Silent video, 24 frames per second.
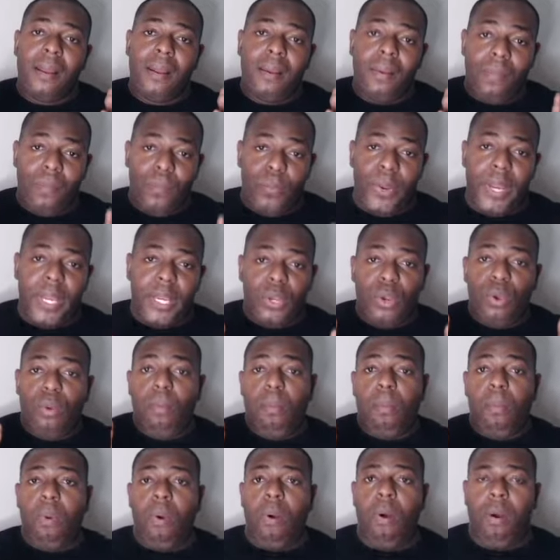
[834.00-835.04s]
bring you
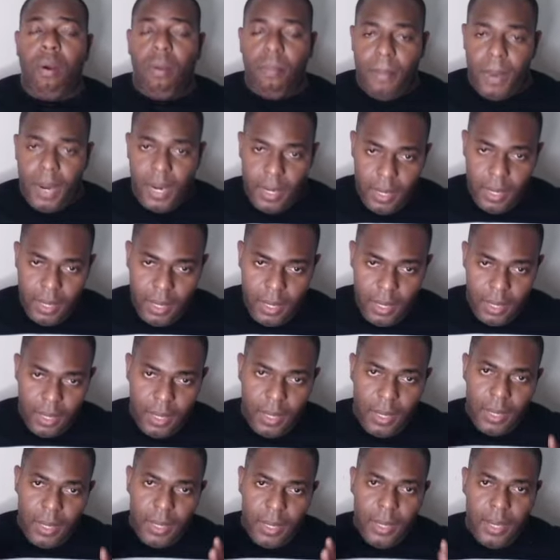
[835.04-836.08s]
more money
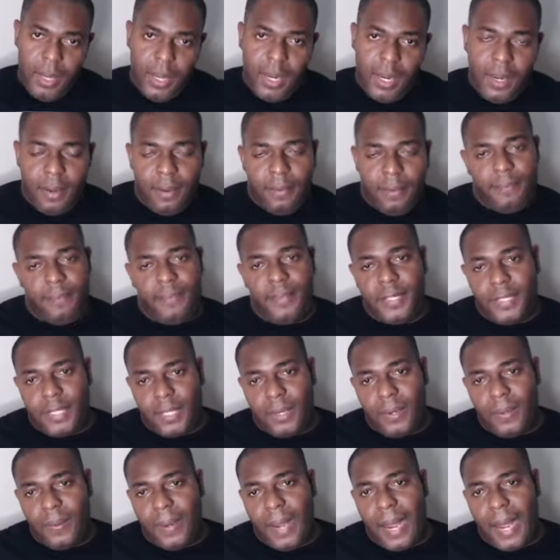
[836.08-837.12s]
than
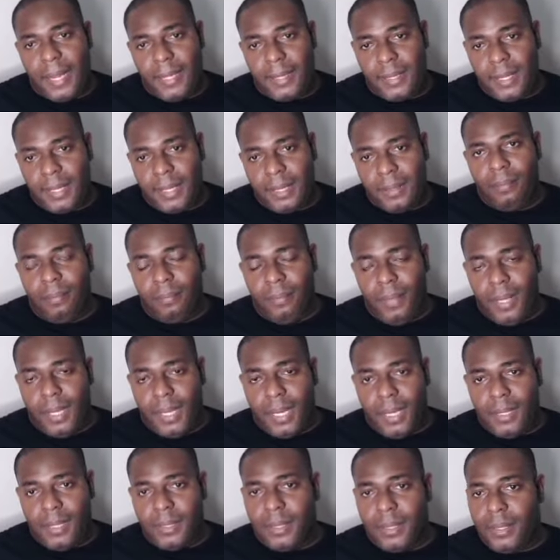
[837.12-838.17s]
physical asset.
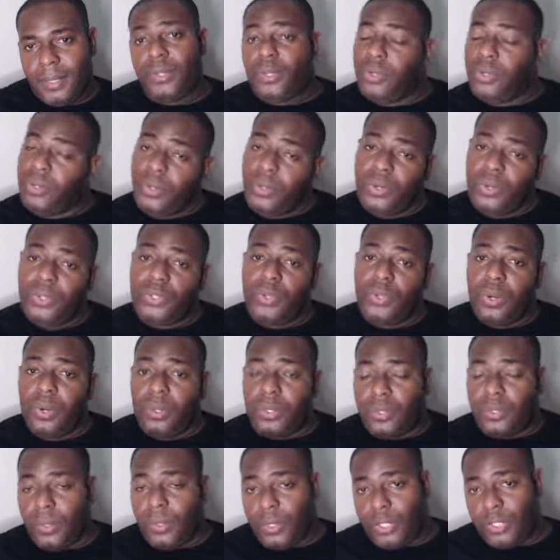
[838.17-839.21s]
Because you used to go
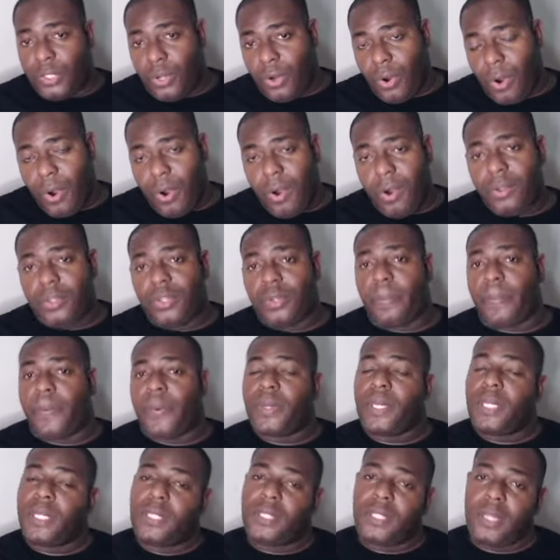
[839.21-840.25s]
to a store to
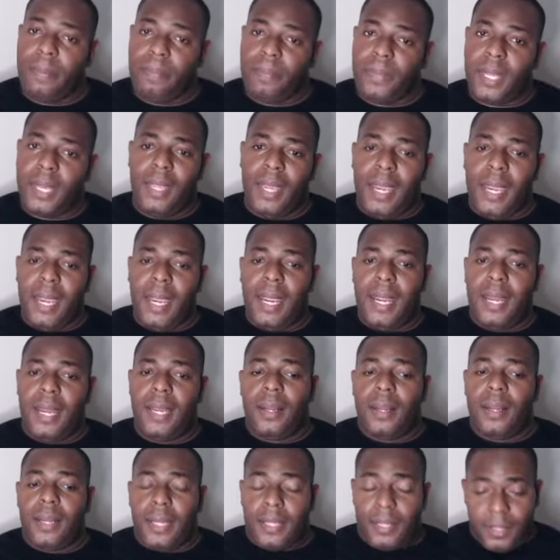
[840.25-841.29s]
purchase something and
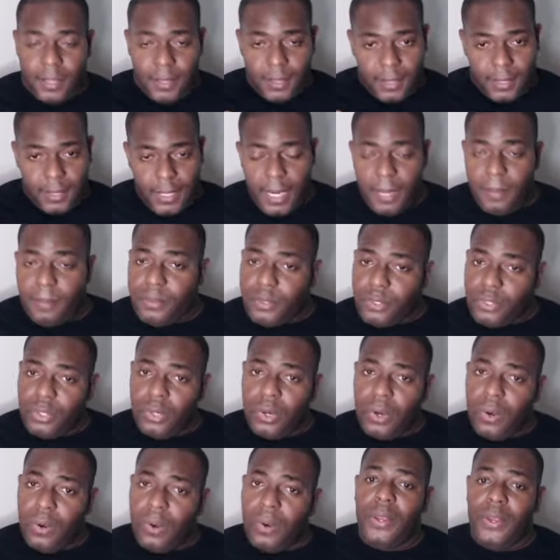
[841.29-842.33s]
the same
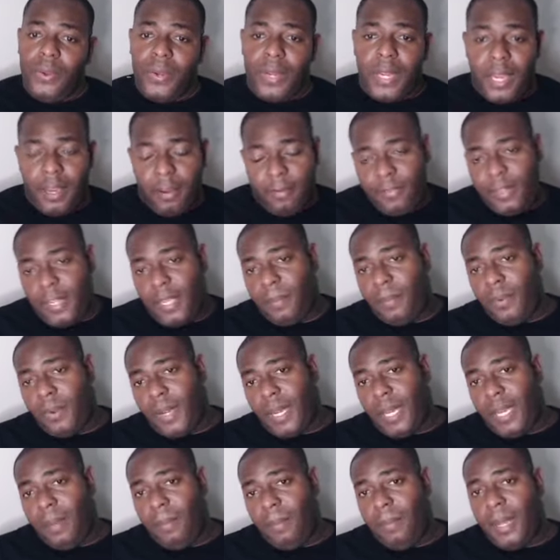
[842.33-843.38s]
store, you give them your
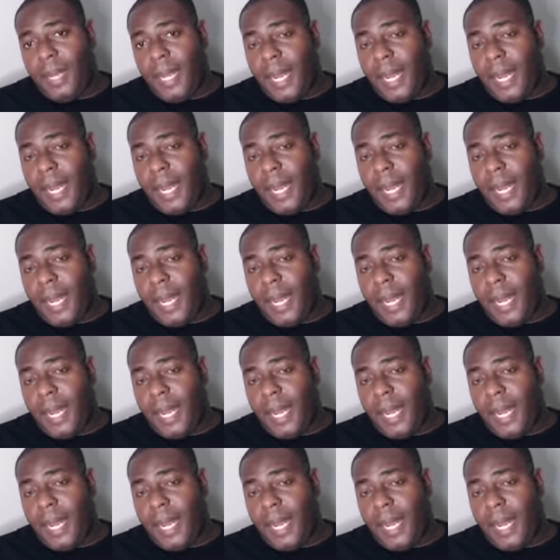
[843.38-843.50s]
email